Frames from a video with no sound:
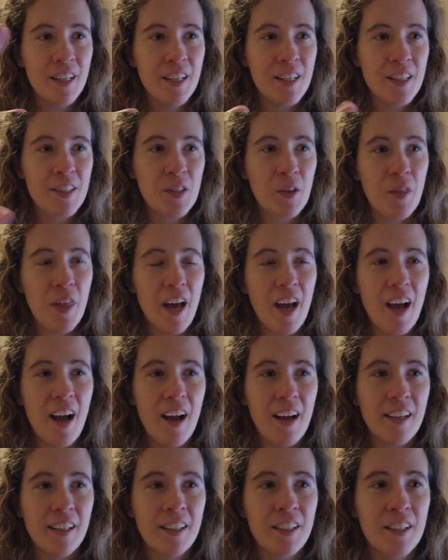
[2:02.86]
so that
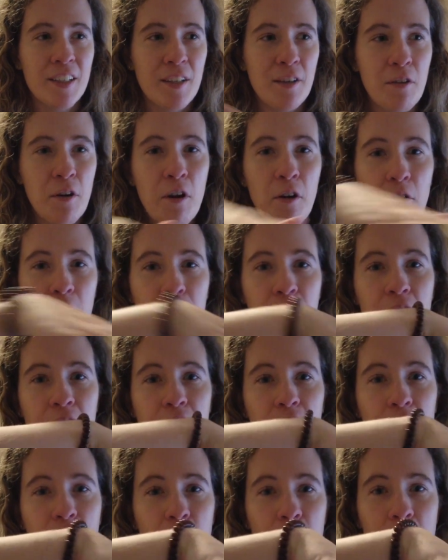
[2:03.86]
I could
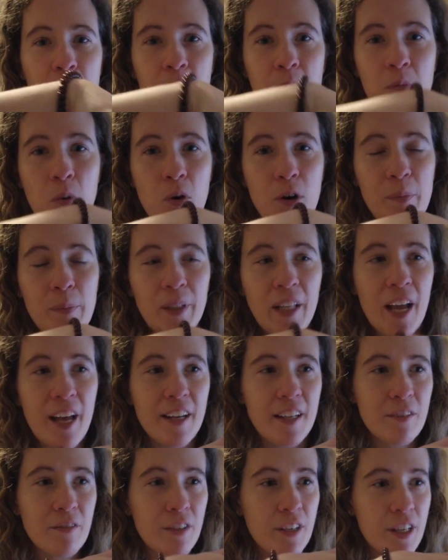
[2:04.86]
film more
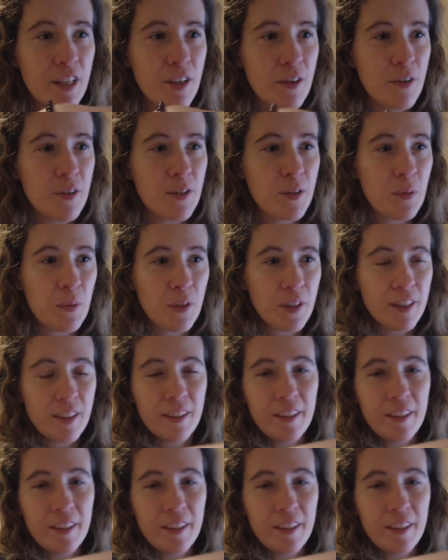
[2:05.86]
planning videos with,